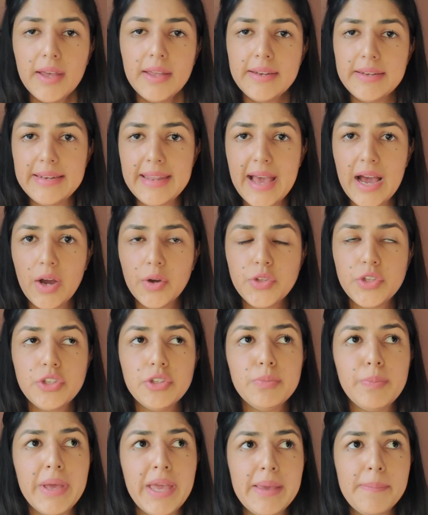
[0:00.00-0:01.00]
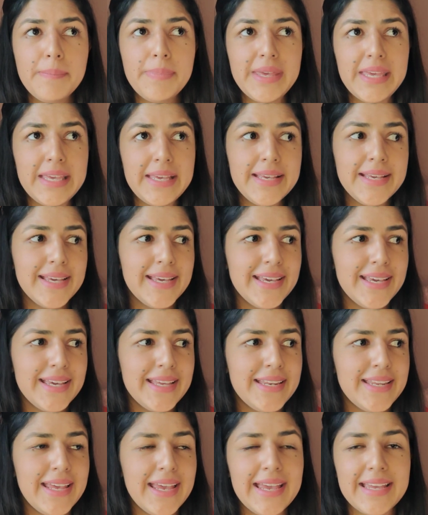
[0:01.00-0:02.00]
Now, you may be
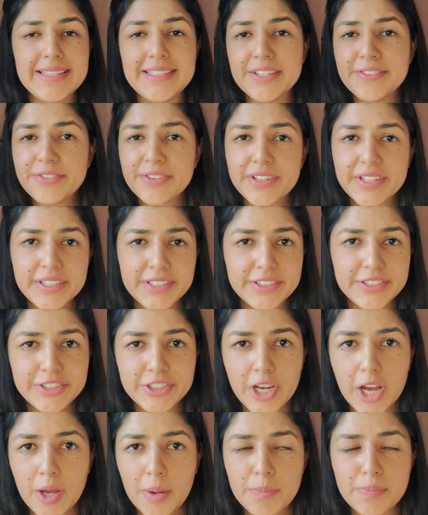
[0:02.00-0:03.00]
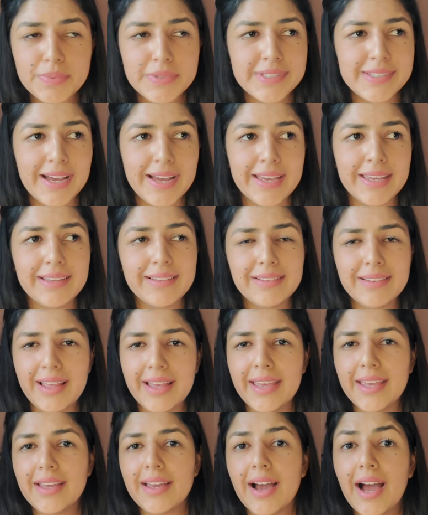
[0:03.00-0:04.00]
in a different job site
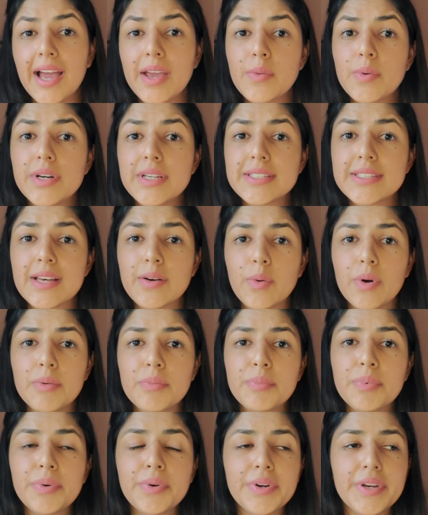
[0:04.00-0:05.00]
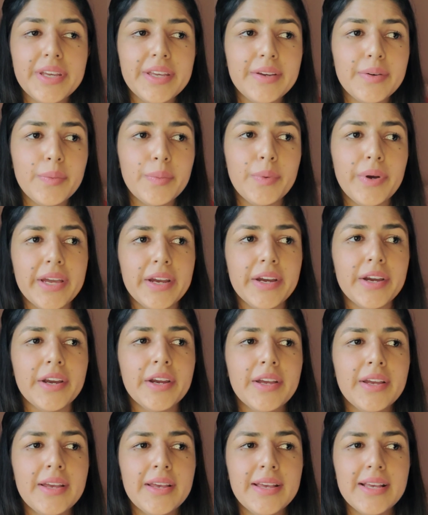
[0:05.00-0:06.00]
like I was at one point,
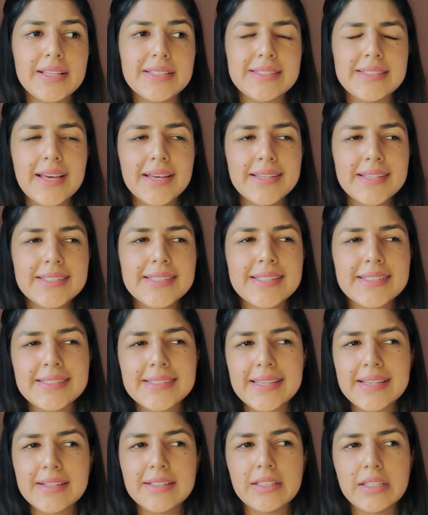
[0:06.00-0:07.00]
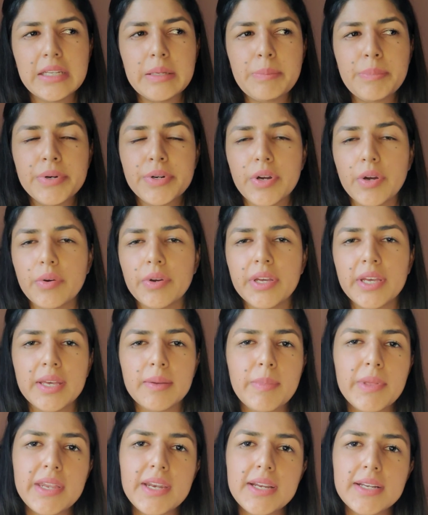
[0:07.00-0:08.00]
where it's not necessarily
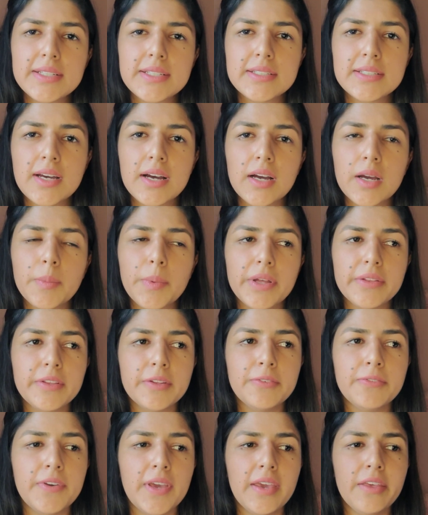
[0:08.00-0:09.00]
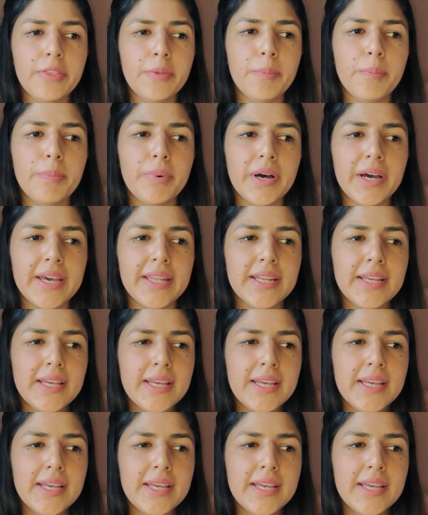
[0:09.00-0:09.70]
prohibited to talk about the faith, but